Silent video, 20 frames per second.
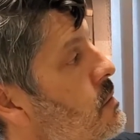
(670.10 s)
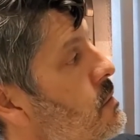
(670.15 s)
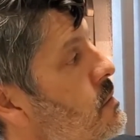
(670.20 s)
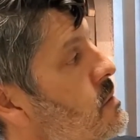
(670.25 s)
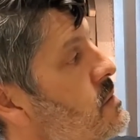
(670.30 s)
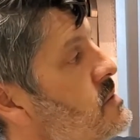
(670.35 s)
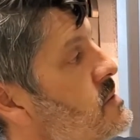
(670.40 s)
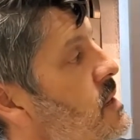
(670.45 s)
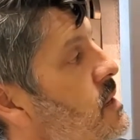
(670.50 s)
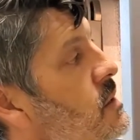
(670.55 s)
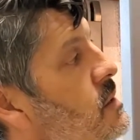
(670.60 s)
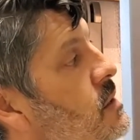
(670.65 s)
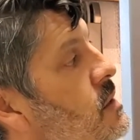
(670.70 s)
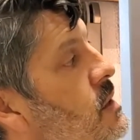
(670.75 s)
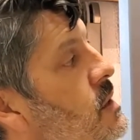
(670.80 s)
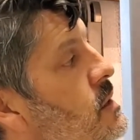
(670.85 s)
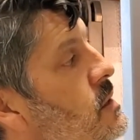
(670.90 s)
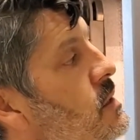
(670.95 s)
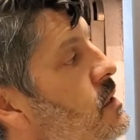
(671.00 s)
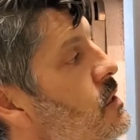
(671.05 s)
sanding
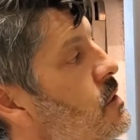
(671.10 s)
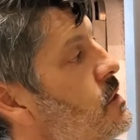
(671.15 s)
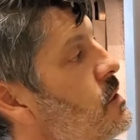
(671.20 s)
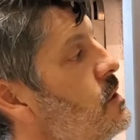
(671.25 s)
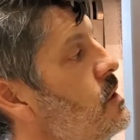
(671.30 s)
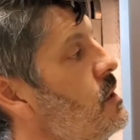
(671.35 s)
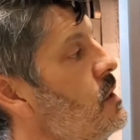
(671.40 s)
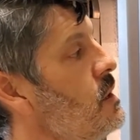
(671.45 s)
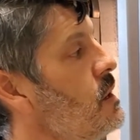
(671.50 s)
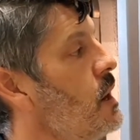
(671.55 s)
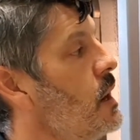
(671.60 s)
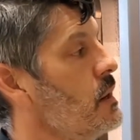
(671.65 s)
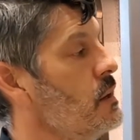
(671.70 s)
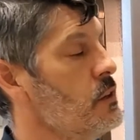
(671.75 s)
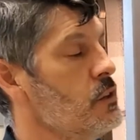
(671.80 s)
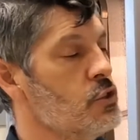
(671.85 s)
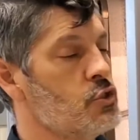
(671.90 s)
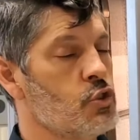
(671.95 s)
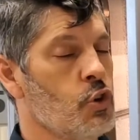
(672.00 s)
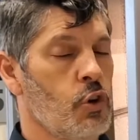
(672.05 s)
head here, I can
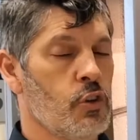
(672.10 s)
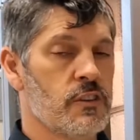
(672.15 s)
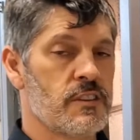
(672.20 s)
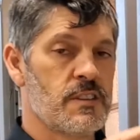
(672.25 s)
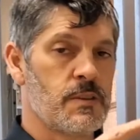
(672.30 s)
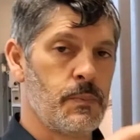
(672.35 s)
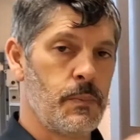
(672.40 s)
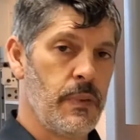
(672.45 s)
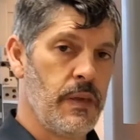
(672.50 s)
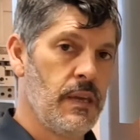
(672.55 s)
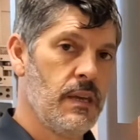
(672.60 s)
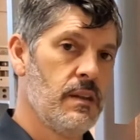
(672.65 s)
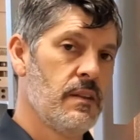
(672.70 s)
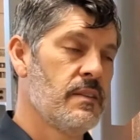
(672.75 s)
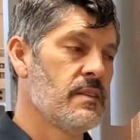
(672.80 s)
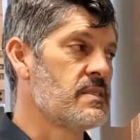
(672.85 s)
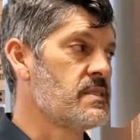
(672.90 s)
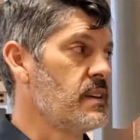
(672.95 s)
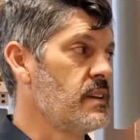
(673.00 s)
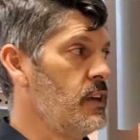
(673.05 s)
control the speed of
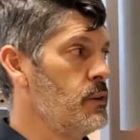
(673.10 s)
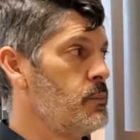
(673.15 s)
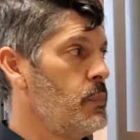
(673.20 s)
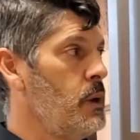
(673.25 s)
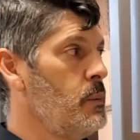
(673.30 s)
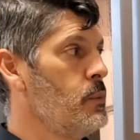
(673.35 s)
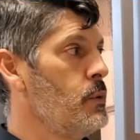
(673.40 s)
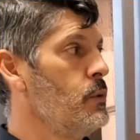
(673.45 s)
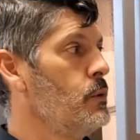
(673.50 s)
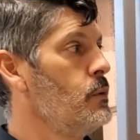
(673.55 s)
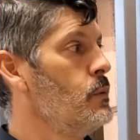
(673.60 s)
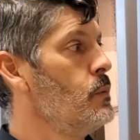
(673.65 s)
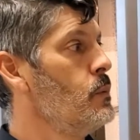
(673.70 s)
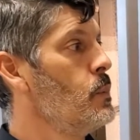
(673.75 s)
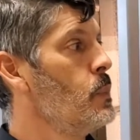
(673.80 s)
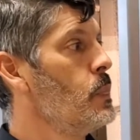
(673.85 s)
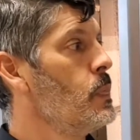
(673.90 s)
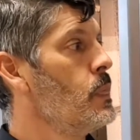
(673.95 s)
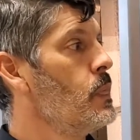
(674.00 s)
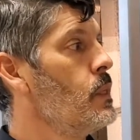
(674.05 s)
the sandpaper.
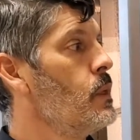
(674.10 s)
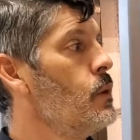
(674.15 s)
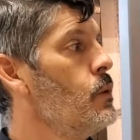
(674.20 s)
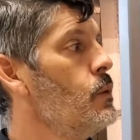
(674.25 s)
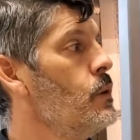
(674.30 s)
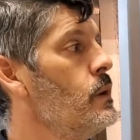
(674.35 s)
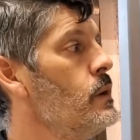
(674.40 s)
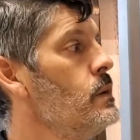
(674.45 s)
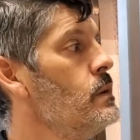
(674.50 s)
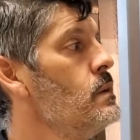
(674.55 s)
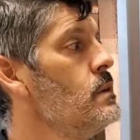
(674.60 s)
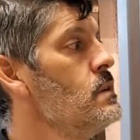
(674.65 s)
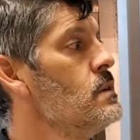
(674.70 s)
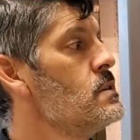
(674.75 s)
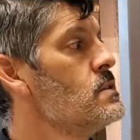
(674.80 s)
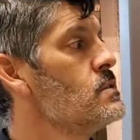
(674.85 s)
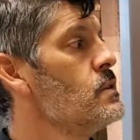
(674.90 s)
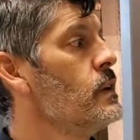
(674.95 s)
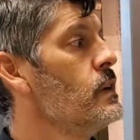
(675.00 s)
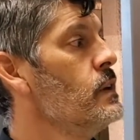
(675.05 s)
All right,
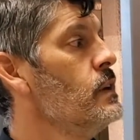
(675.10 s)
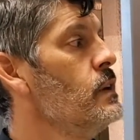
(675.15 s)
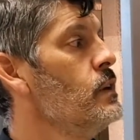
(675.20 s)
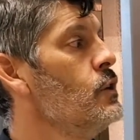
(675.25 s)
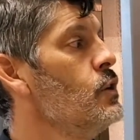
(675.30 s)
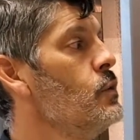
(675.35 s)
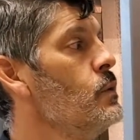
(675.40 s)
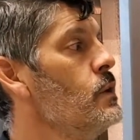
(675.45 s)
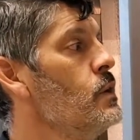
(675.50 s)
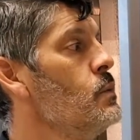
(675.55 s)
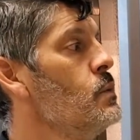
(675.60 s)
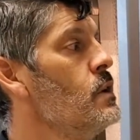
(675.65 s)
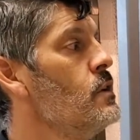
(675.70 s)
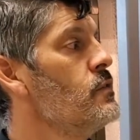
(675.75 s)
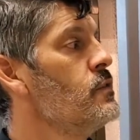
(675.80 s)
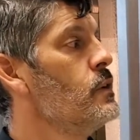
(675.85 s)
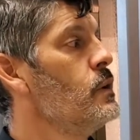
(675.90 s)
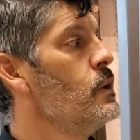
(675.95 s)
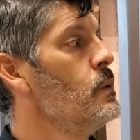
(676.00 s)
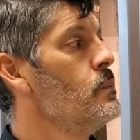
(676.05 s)
so I can go anywhere
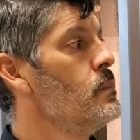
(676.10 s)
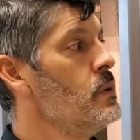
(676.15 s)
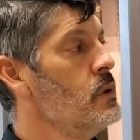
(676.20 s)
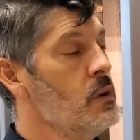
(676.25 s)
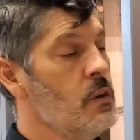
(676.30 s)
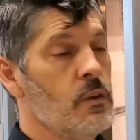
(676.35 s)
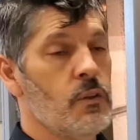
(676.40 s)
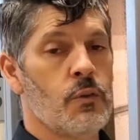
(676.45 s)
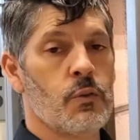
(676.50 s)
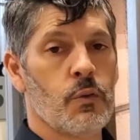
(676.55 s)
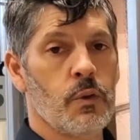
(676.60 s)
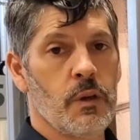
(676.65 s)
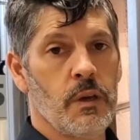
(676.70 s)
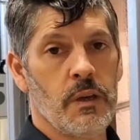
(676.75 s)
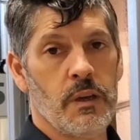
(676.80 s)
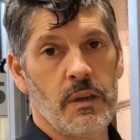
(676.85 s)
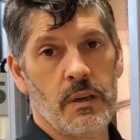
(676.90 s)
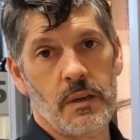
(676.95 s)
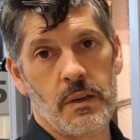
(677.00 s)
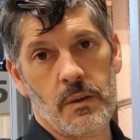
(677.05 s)
from
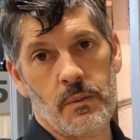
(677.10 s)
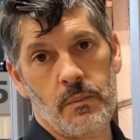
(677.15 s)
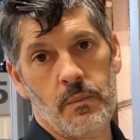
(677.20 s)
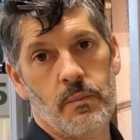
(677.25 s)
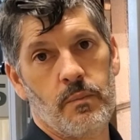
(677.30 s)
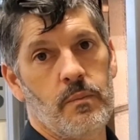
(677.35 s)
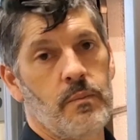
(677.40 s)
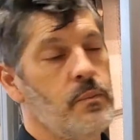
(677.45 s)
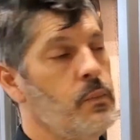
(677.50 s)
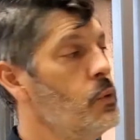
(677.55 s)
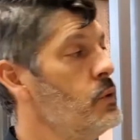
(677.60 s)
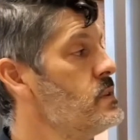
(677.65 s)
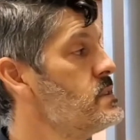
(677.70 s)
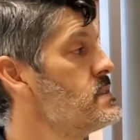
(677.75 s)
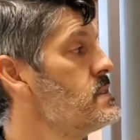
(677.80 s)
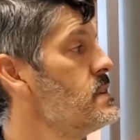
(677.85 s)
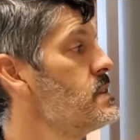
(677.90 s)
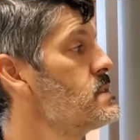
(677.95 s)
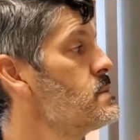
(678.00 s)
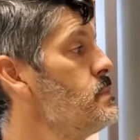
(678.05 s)

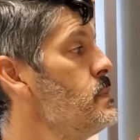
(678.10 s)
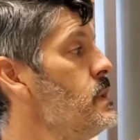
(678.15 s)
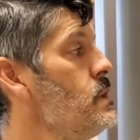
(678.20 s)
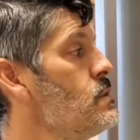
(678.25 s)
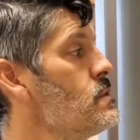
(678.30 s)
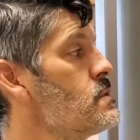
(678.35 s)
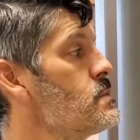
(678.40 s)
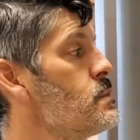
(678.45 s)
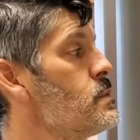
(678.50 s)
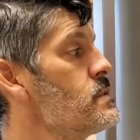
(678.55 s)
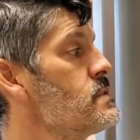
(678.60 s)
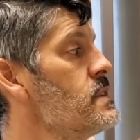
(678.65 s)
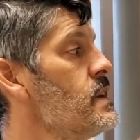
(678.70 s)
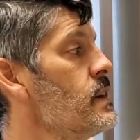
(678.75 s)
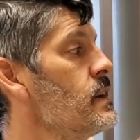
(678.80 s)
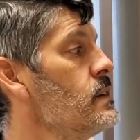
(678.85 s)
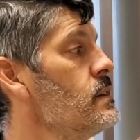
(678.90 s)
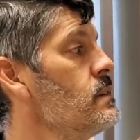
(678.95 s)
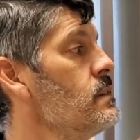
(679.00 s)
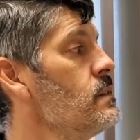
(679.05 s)
3.6 meters per second